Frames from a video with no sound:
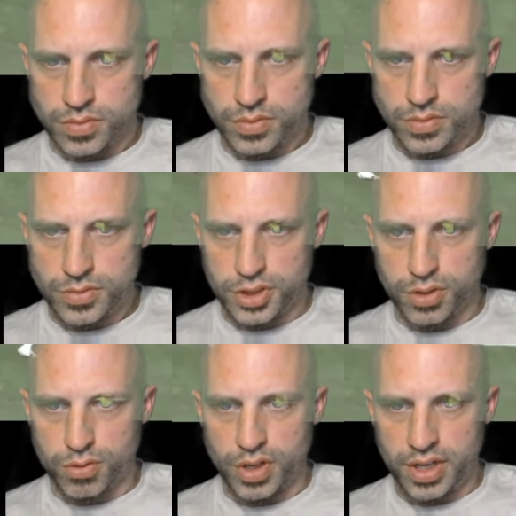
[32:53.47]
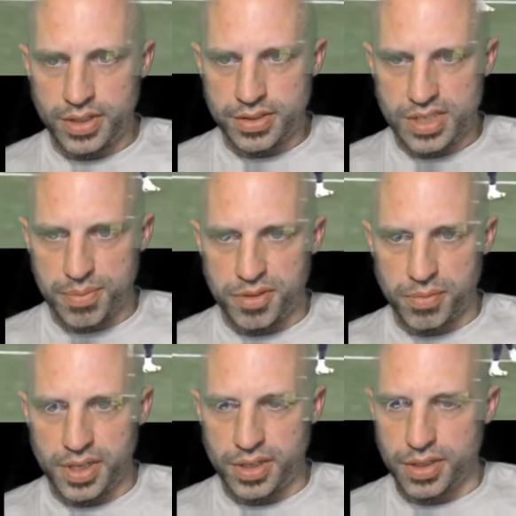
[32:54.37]
Little runs up the
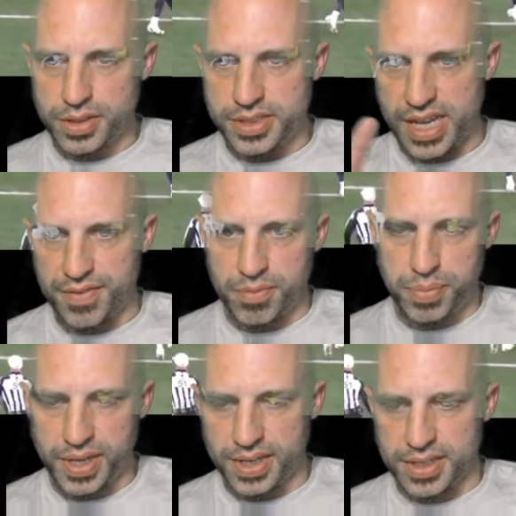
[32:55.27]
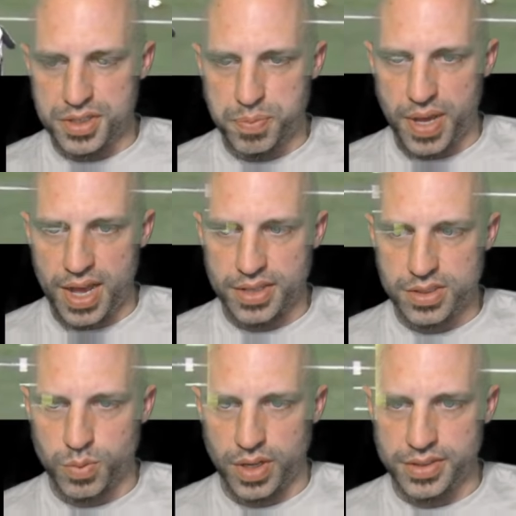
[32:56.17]
middle. Devin picking his spots.
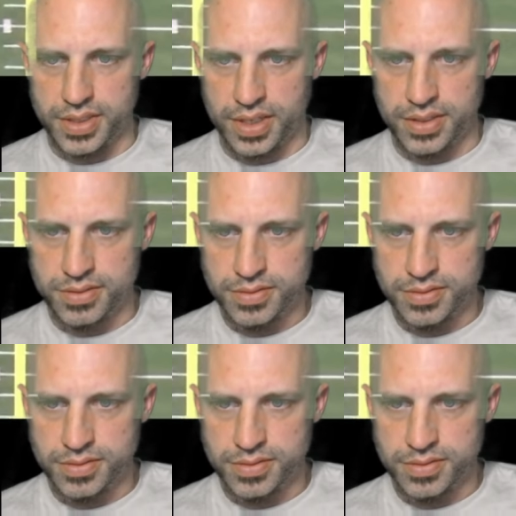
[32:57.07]
Well done.